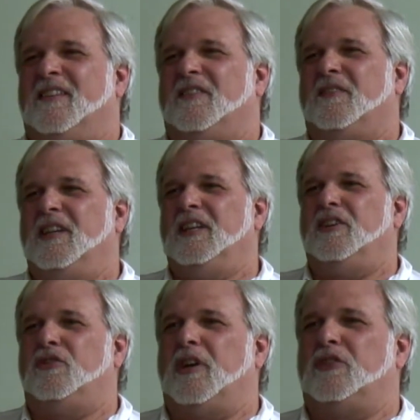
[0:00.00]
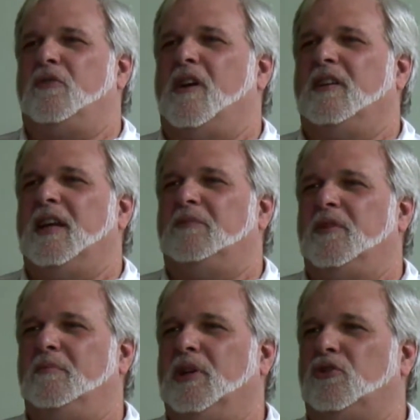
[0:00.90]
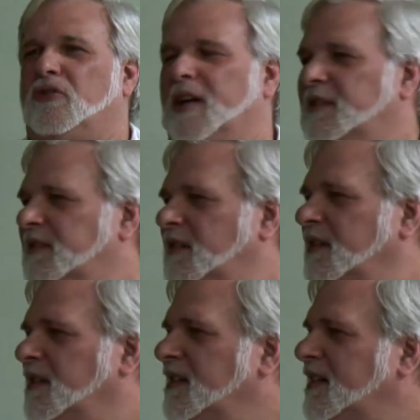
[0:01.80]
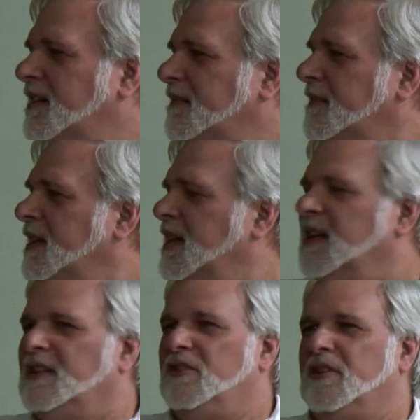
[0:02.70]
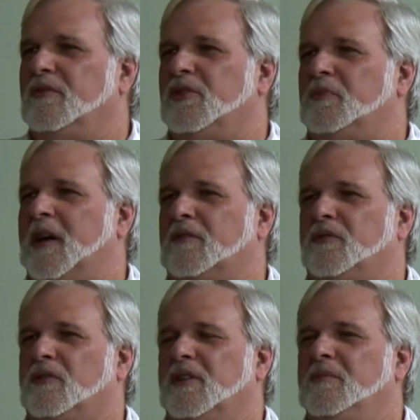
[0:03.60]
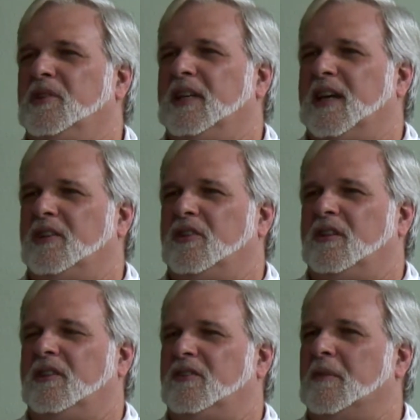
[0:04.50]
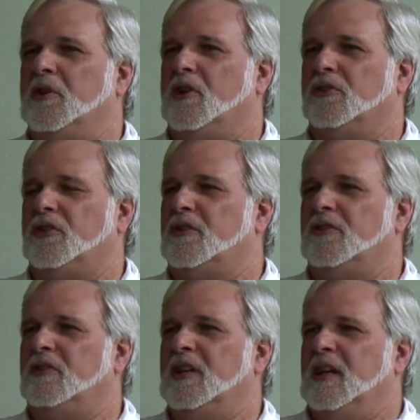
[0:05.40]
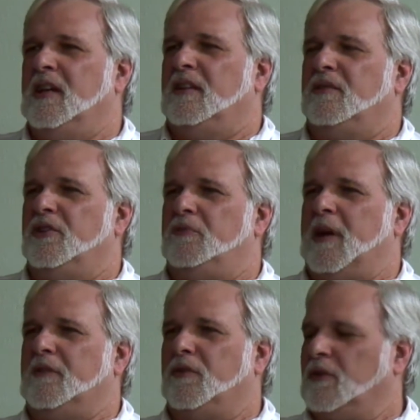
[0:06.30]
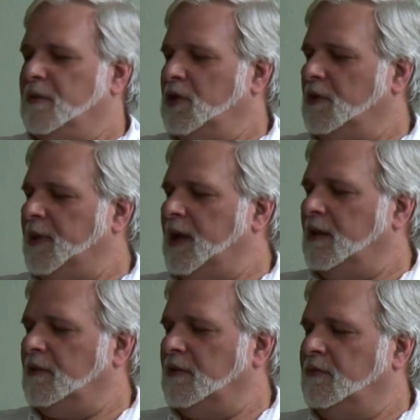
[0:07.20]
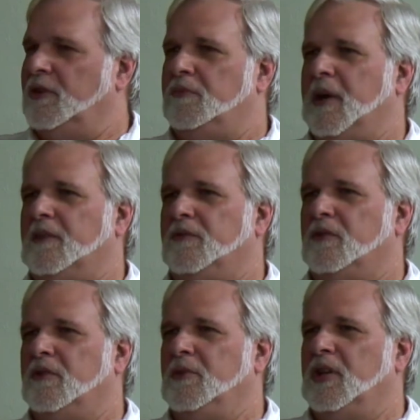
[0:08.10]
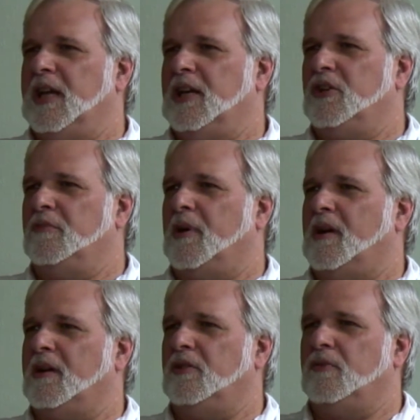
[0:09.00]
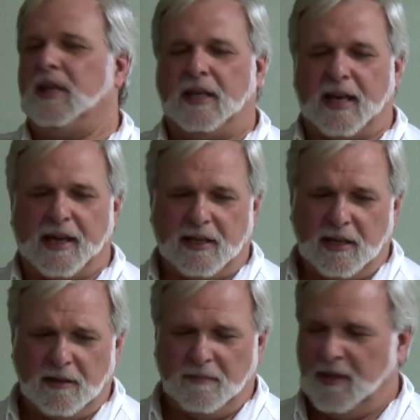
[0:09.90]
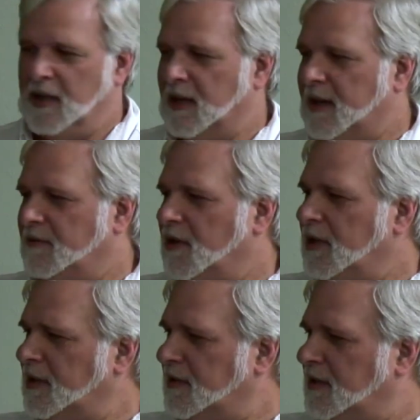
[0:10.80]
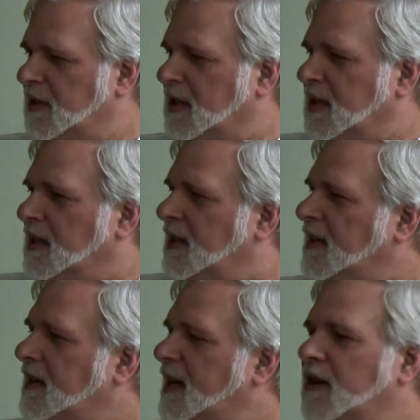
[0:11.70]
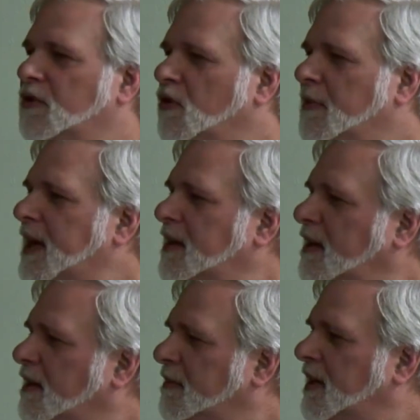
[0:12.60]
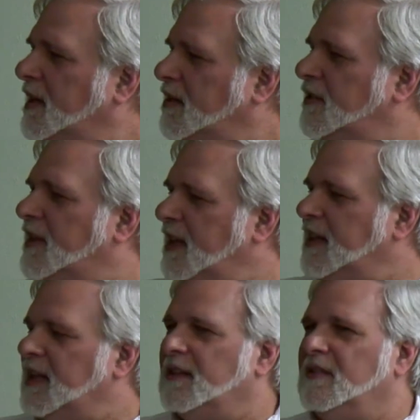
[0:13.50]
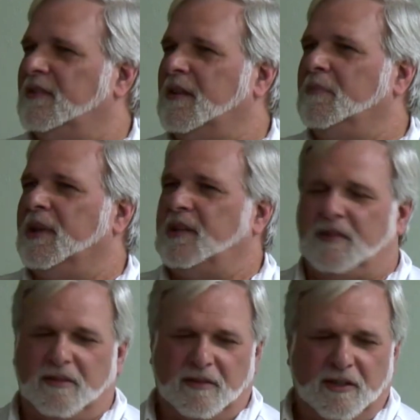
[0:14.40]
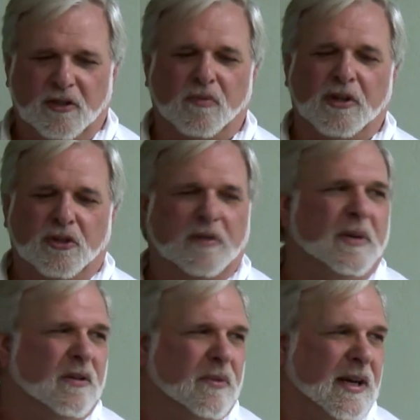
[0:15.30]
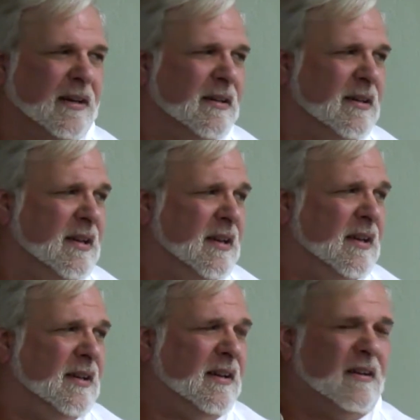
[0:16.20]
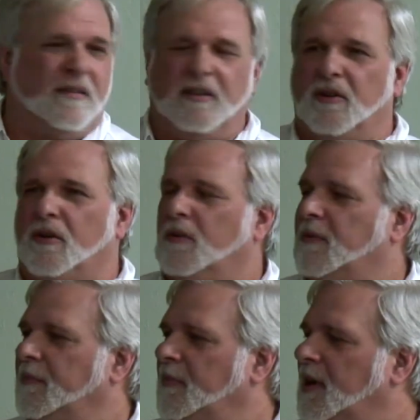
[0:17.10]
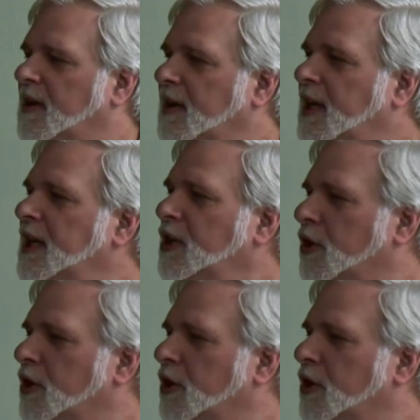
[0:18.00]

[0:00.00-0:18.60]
so we need to address wrong concepts and build trust using respectful communication. In some cultures, the respectful communication part is really lacking, I've noticed. I don't know about here, but I just say that in some places, I just want you to be aware. Hitting